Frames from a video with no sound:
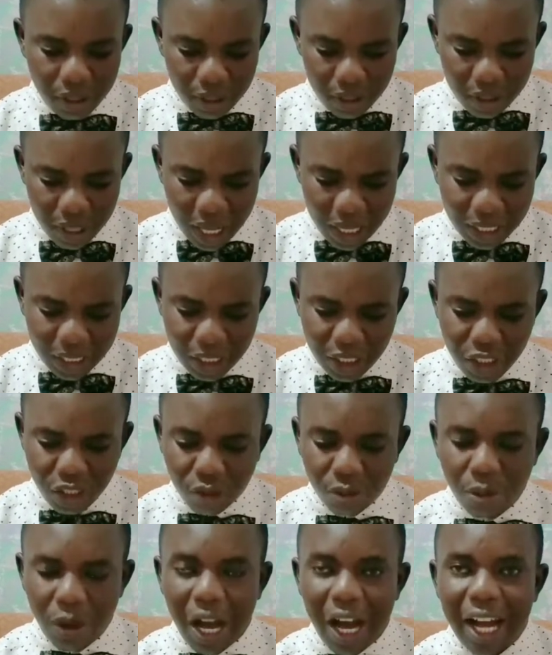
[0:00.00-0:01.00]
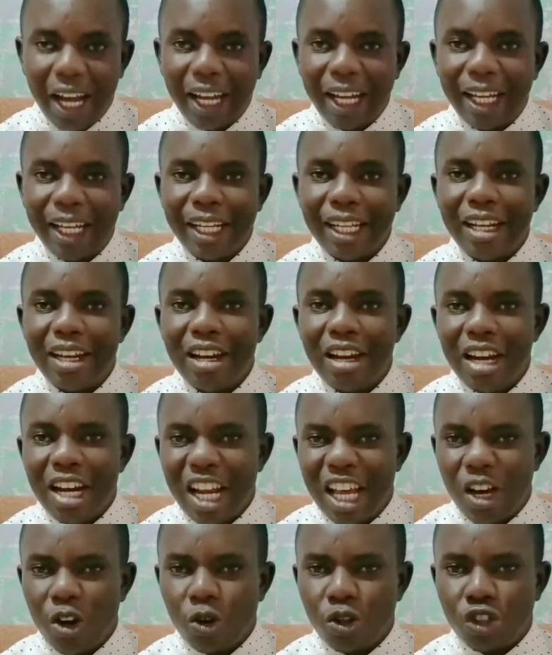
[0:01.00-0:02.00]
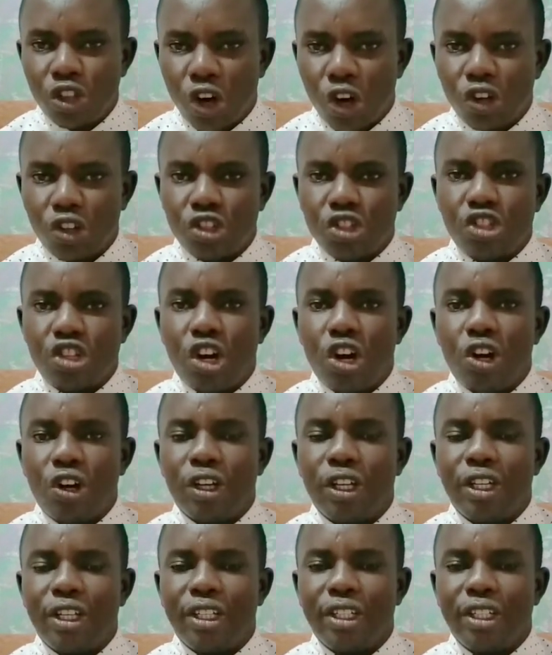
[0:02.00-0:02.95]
That is by Leo Tolstoy.